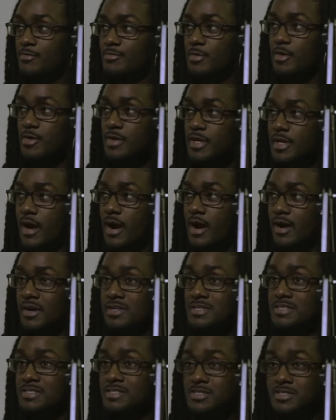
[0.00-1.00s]
voting
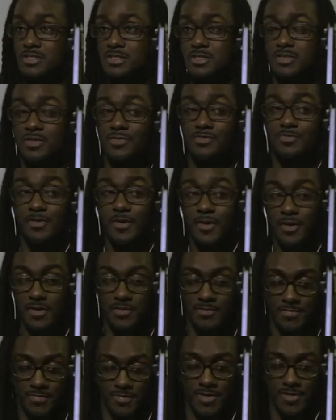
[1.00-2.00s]
harder, to
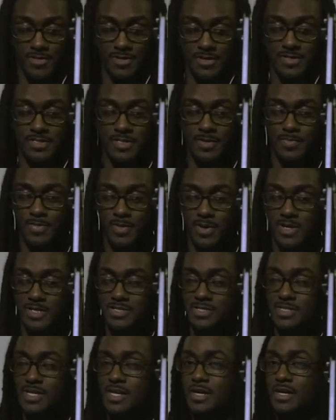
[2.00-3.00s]
further
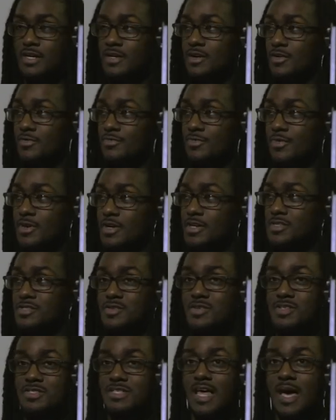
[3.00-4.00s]
suppress your voice.
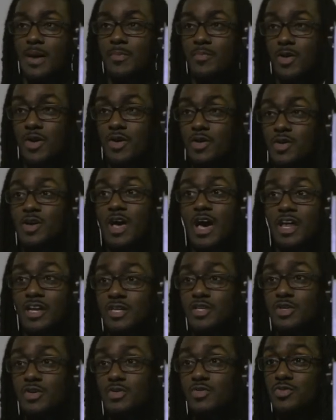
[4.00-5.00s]
So it's like, bro, you got
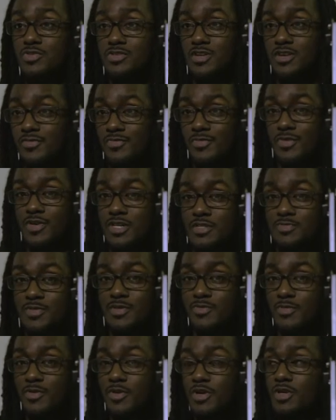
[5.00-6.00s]
to use your voice
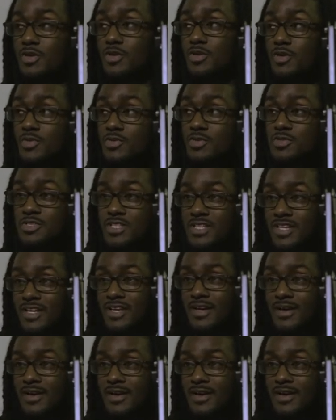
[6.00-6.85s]
before you lose it.